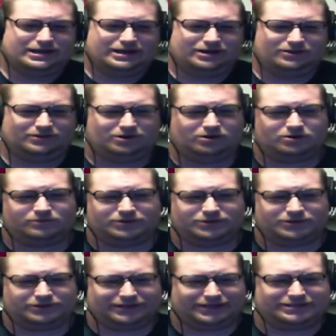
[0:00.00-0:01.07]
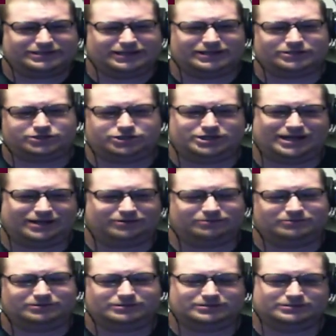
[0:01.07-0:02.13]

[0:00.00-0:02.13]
along with the link to his channel.